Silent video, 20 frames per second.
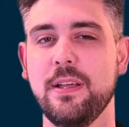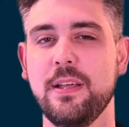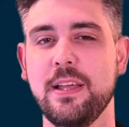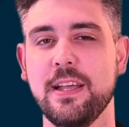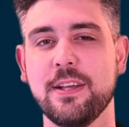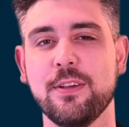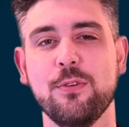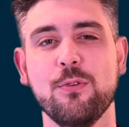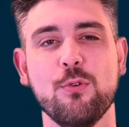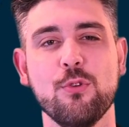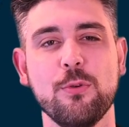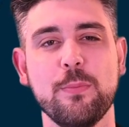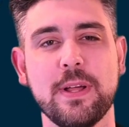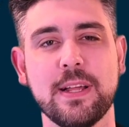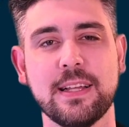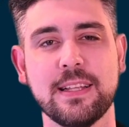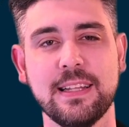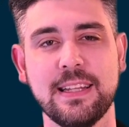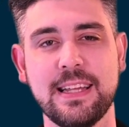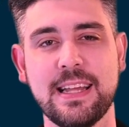It can
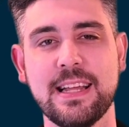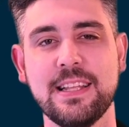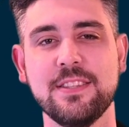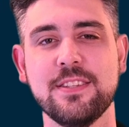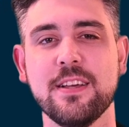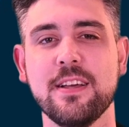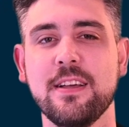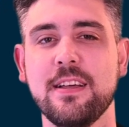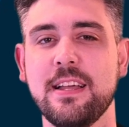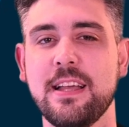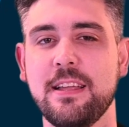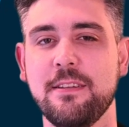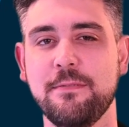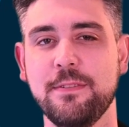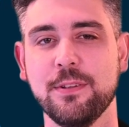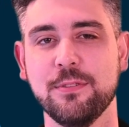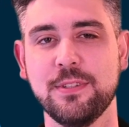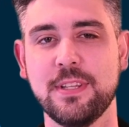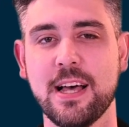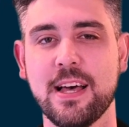automatically enter and
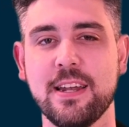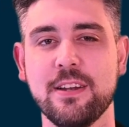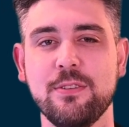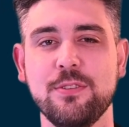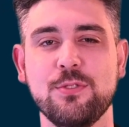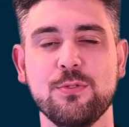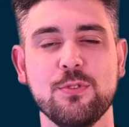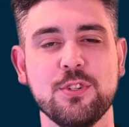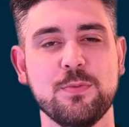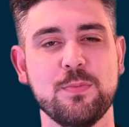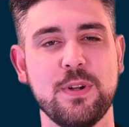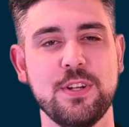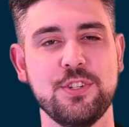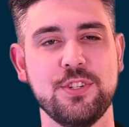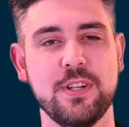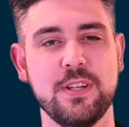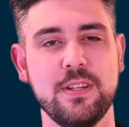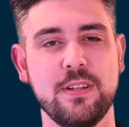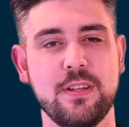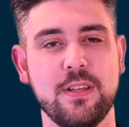fill data into a
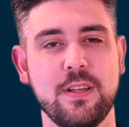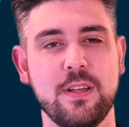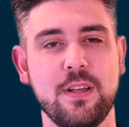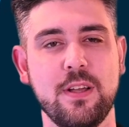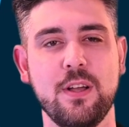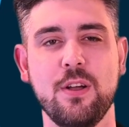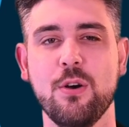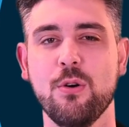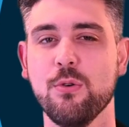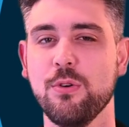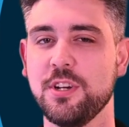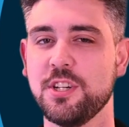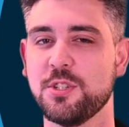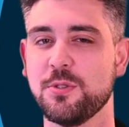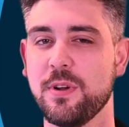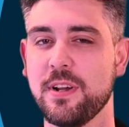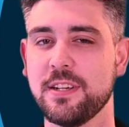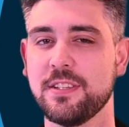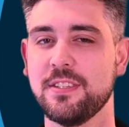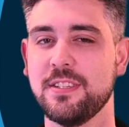spreadsheet or
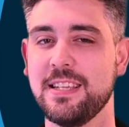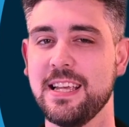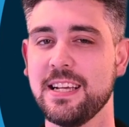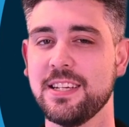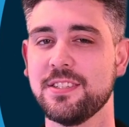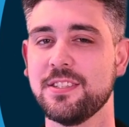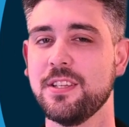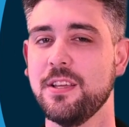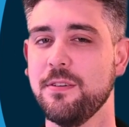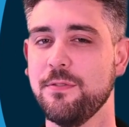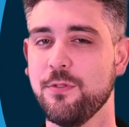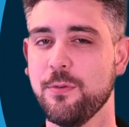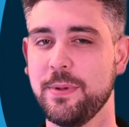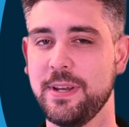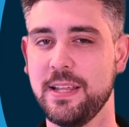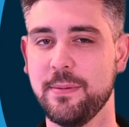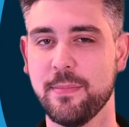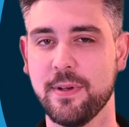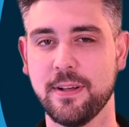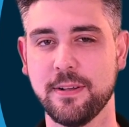extract text from an
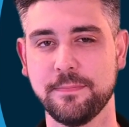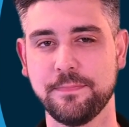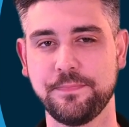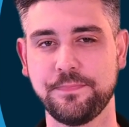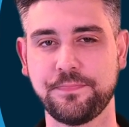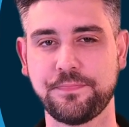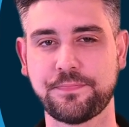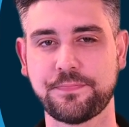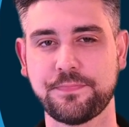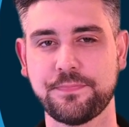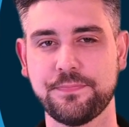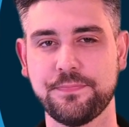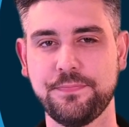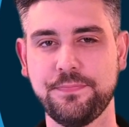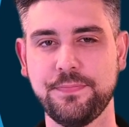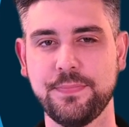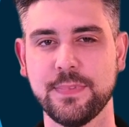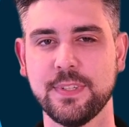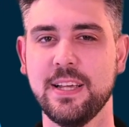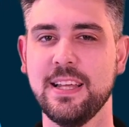email.
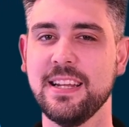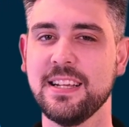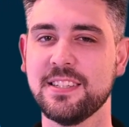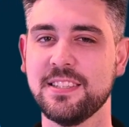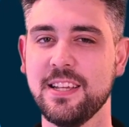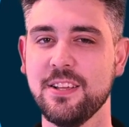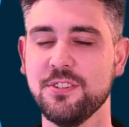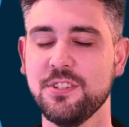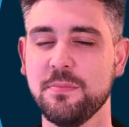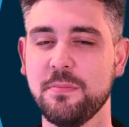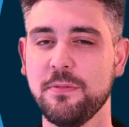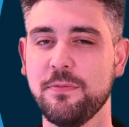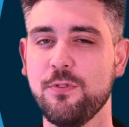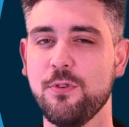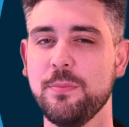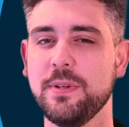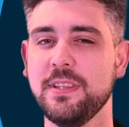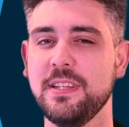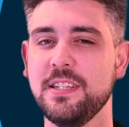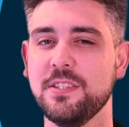It excels at
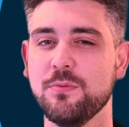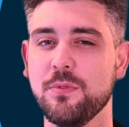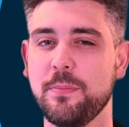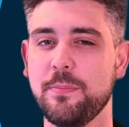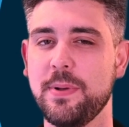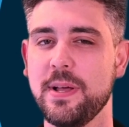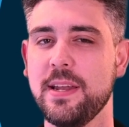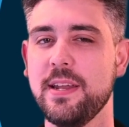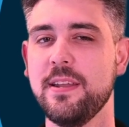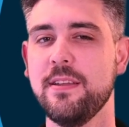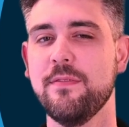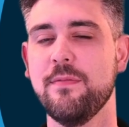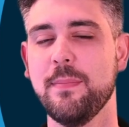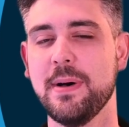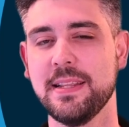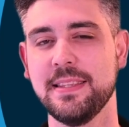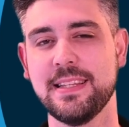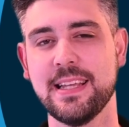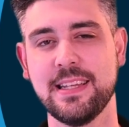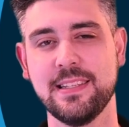performing these repetitive,
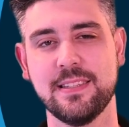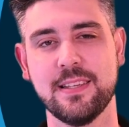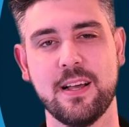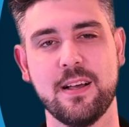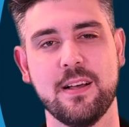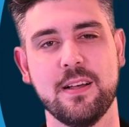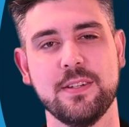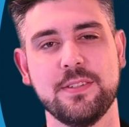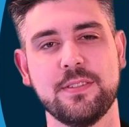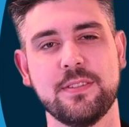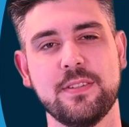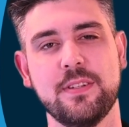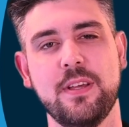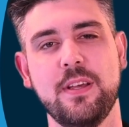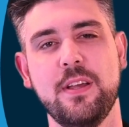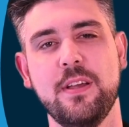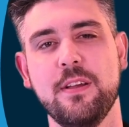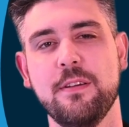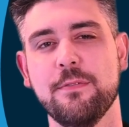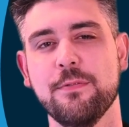mundane tasks,
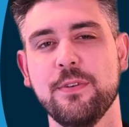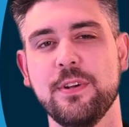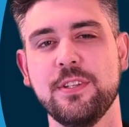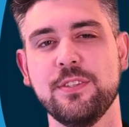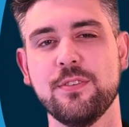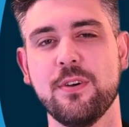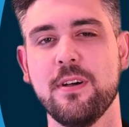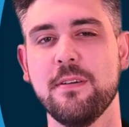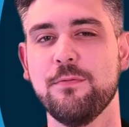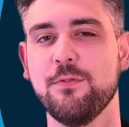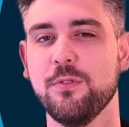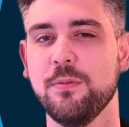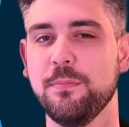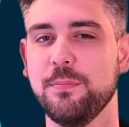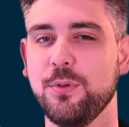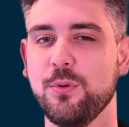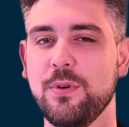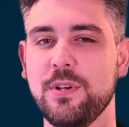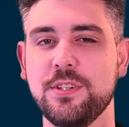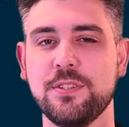freeing time for
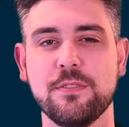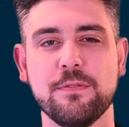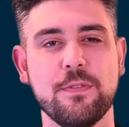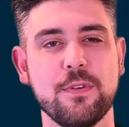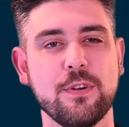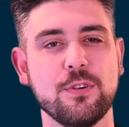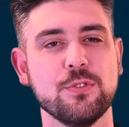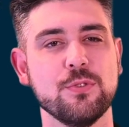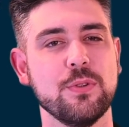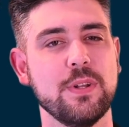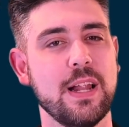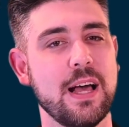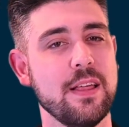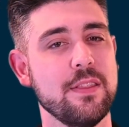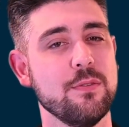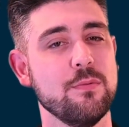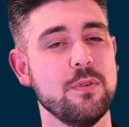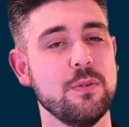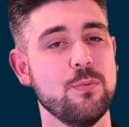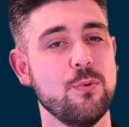employees to focus on
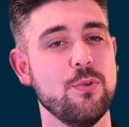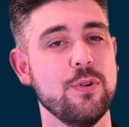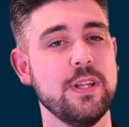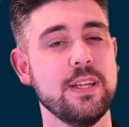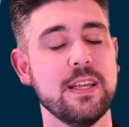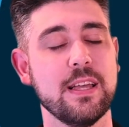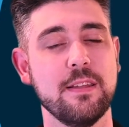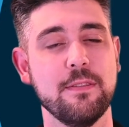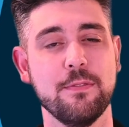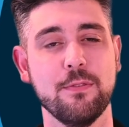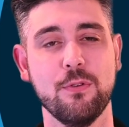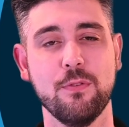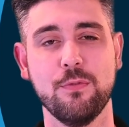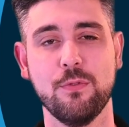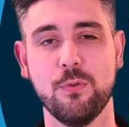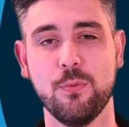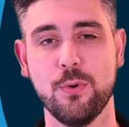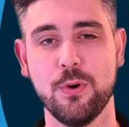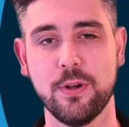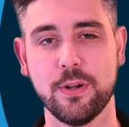other rewarding and
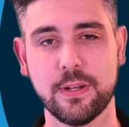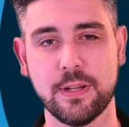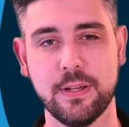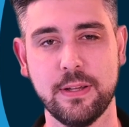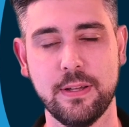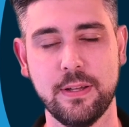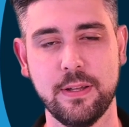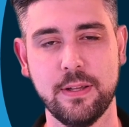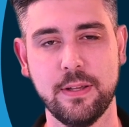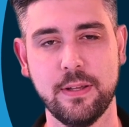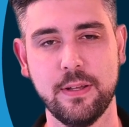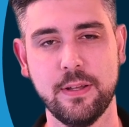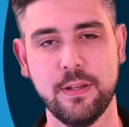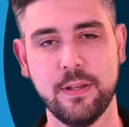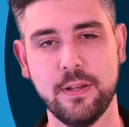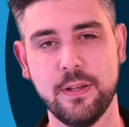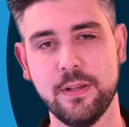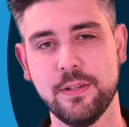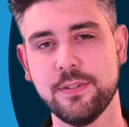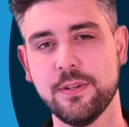thoughtful work.
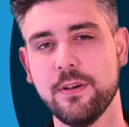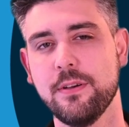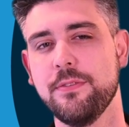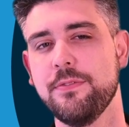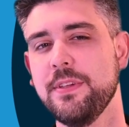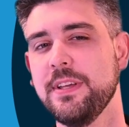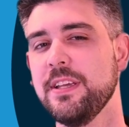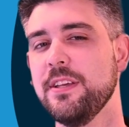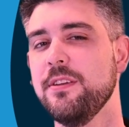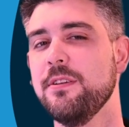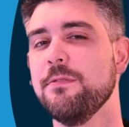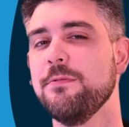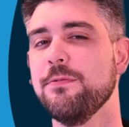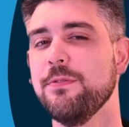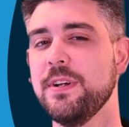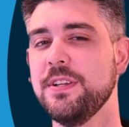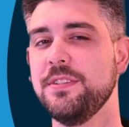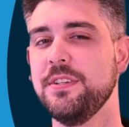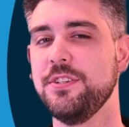So, thinking of Fred's